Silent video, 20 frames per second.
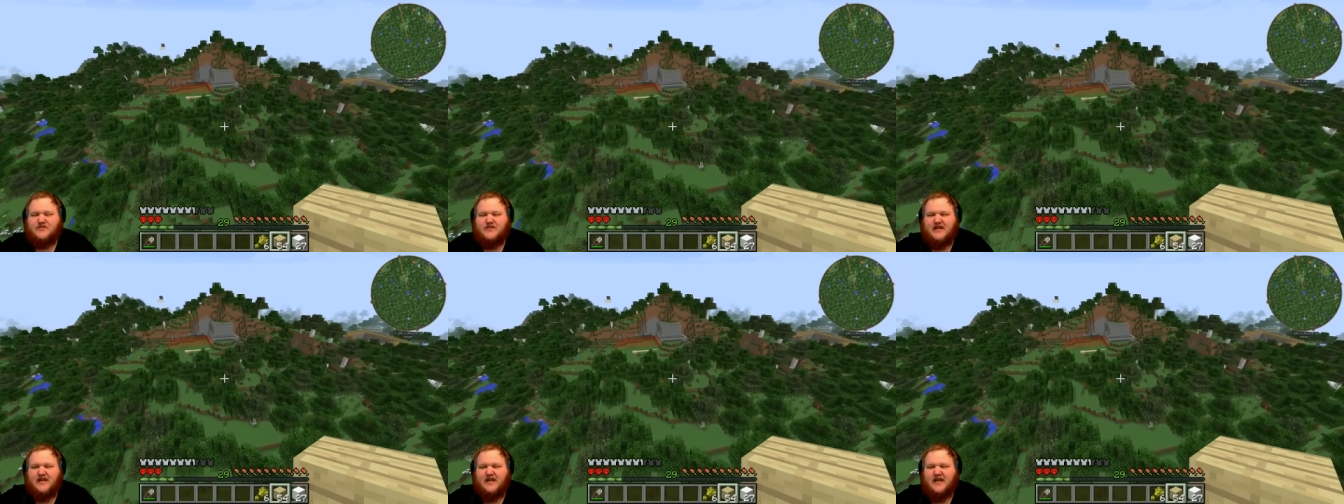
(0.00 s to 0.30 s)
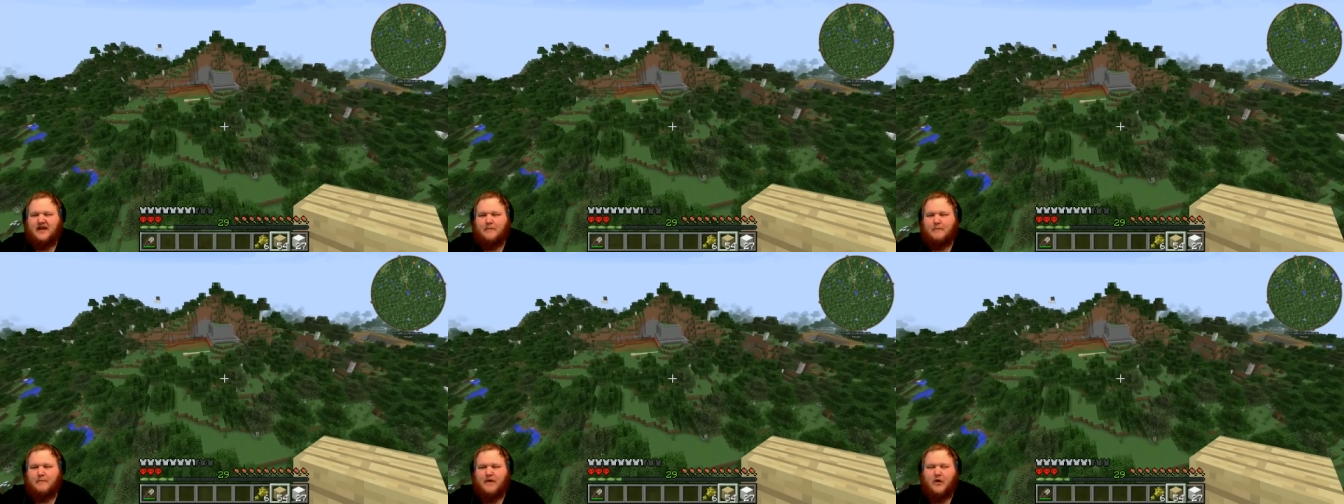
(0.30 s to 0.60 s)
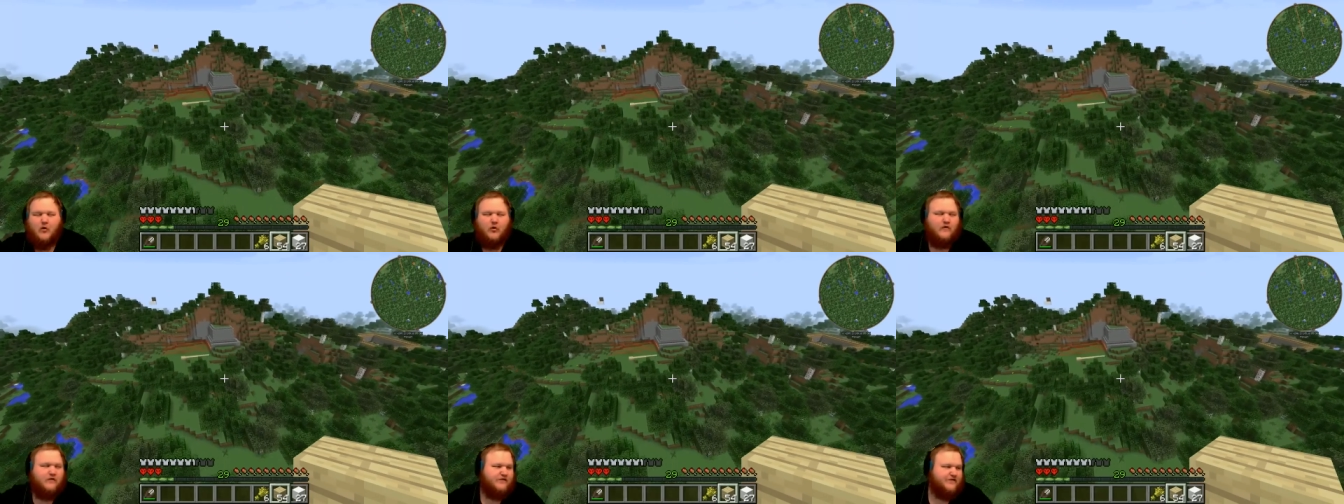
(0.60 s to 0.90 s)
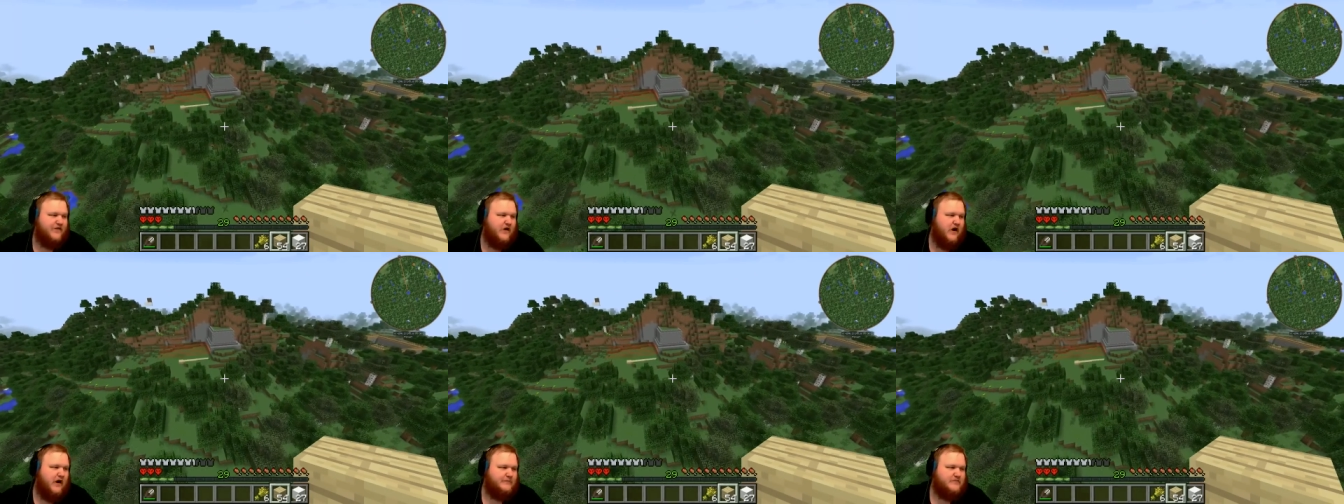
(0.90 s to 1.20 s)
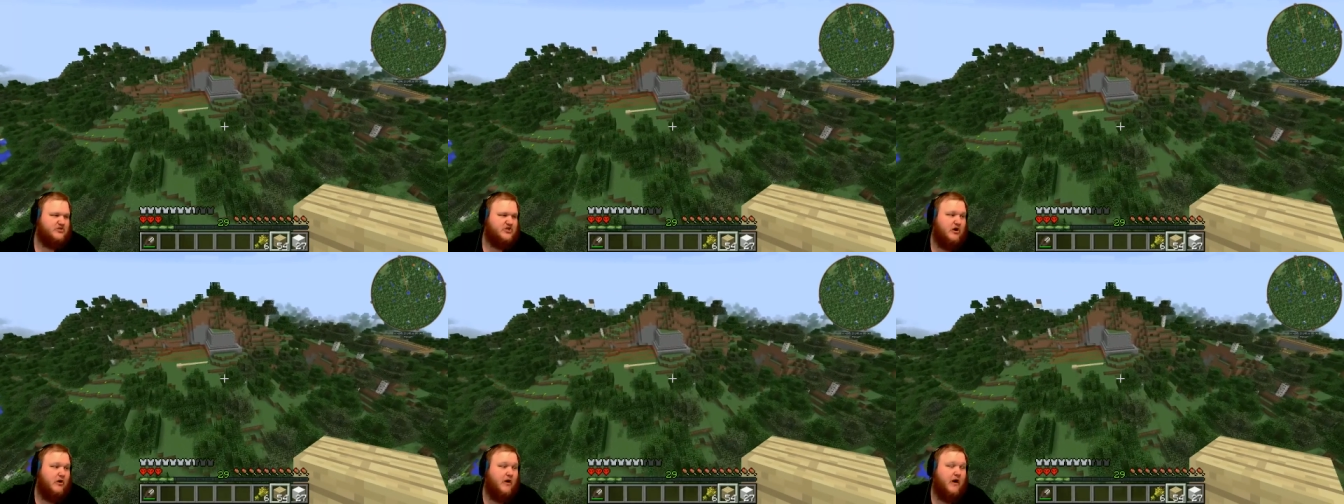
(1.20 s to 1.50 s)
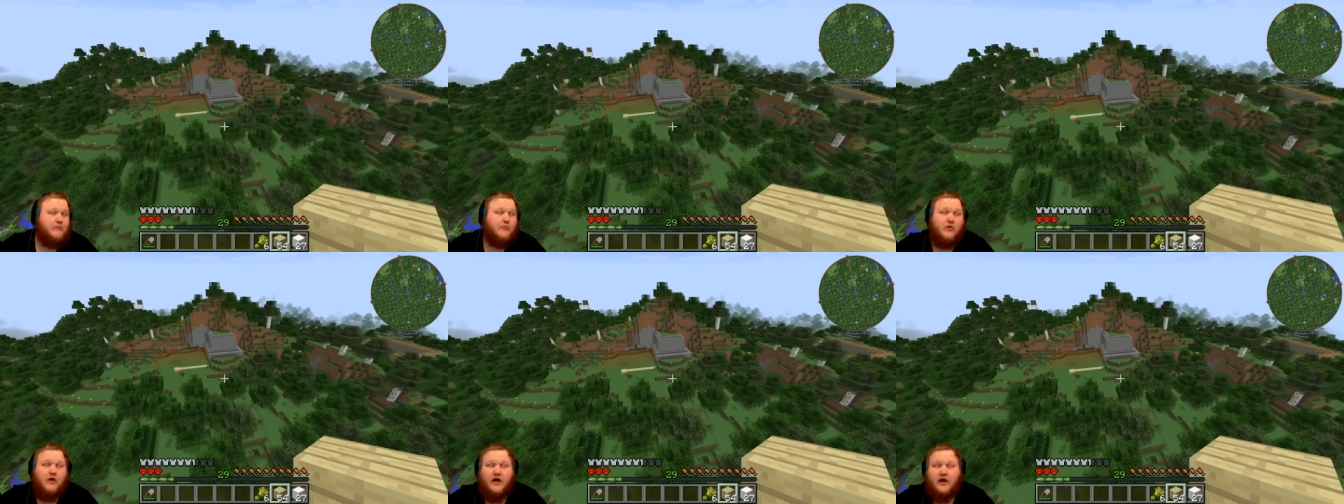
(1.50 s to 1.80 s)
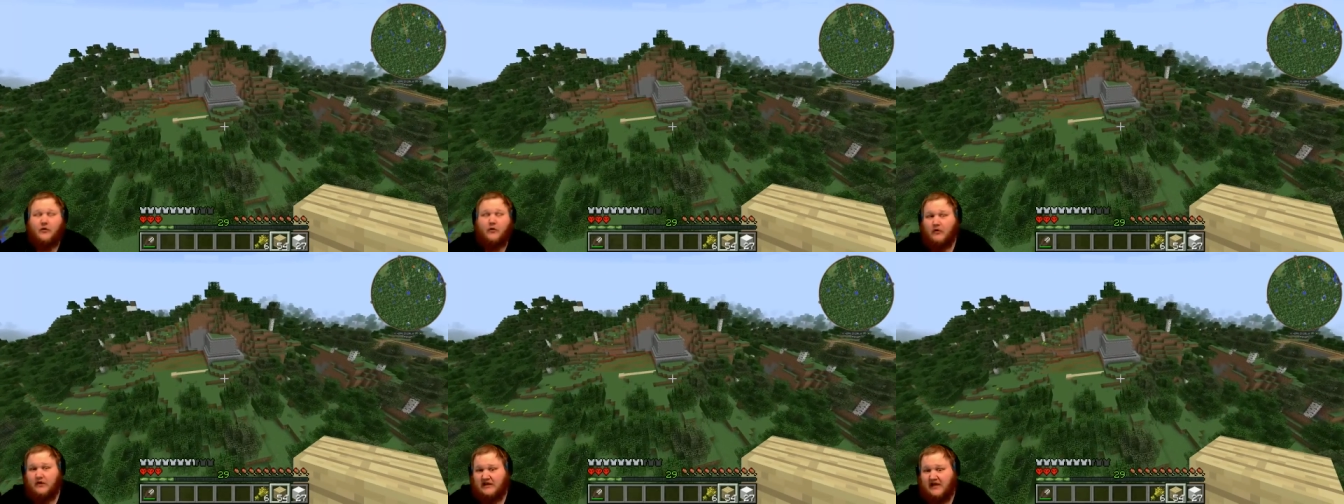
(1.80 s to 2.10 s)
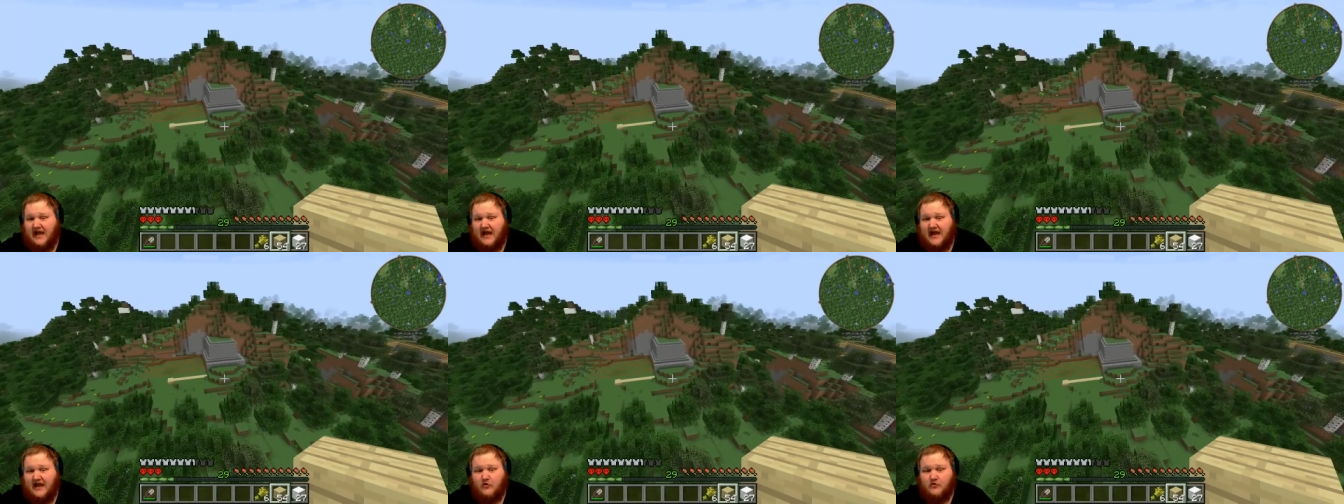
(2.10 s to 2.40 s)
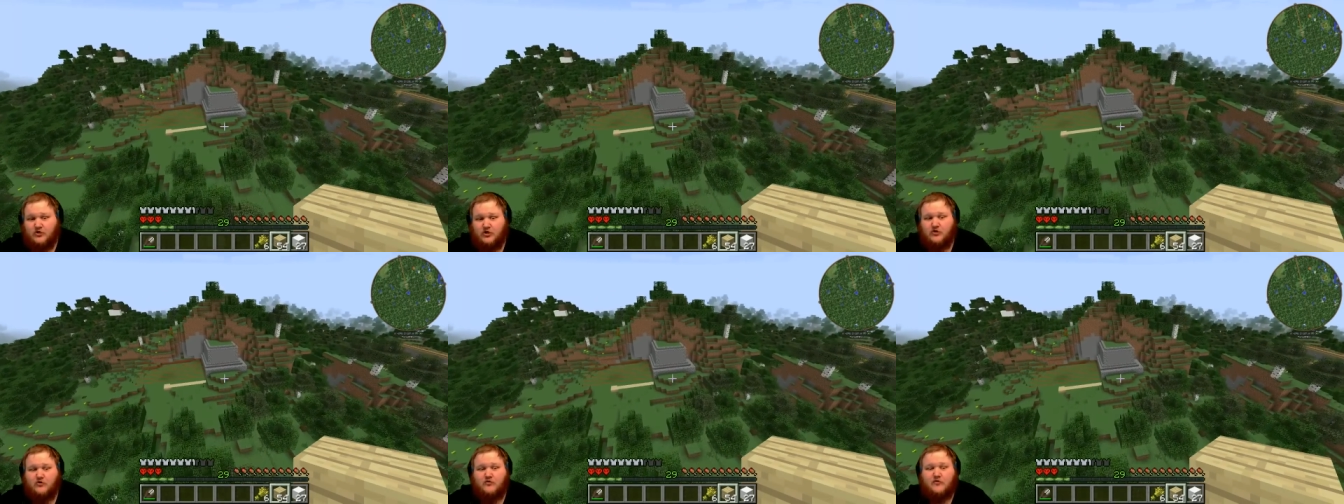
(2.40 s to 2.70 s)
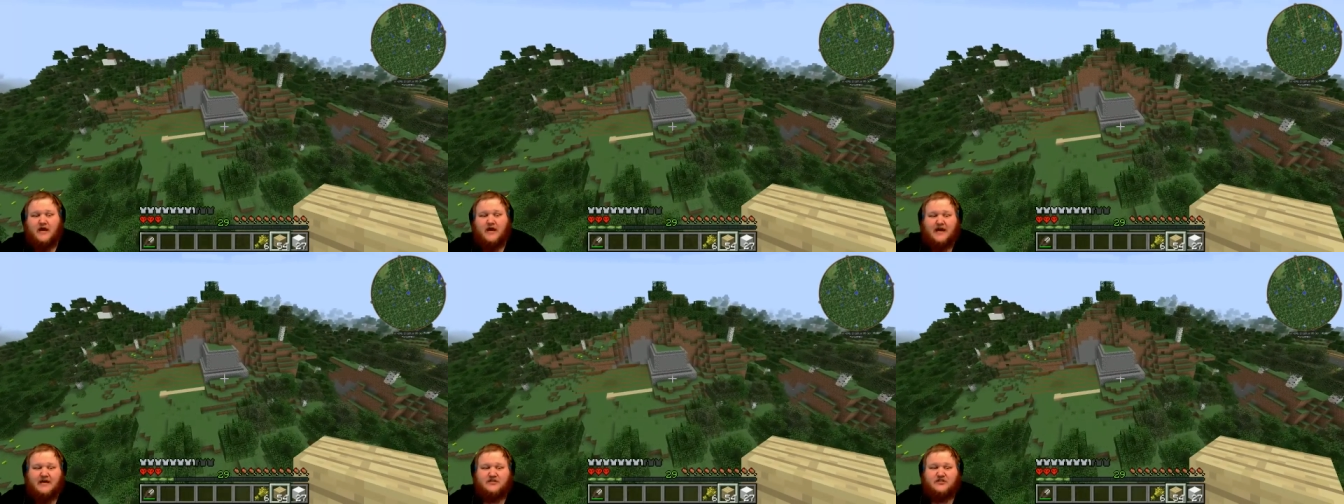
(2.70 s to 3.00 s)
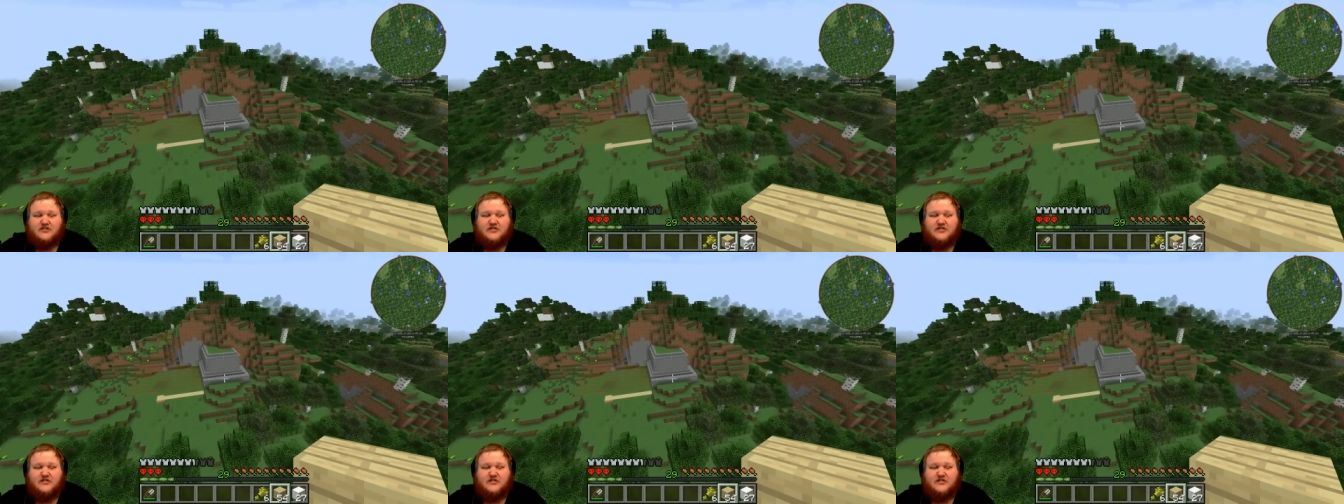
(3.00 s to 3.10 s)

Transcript: to get milk from, so I'm gonna rely on you guys.